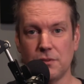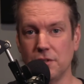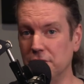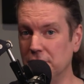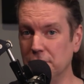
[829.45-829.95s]

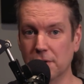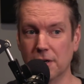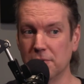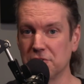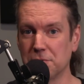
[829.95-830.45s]
The new
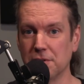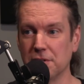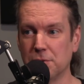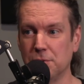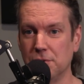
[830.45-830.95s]
armor's
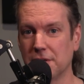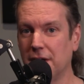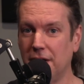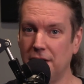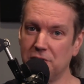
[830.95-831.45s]
really cool. It
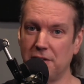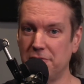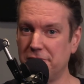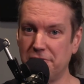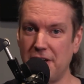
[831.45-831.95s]
kind of has that
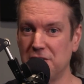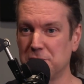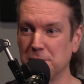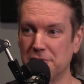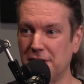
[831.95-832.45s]

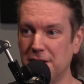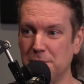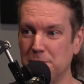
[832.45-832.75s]
Phasma vibe.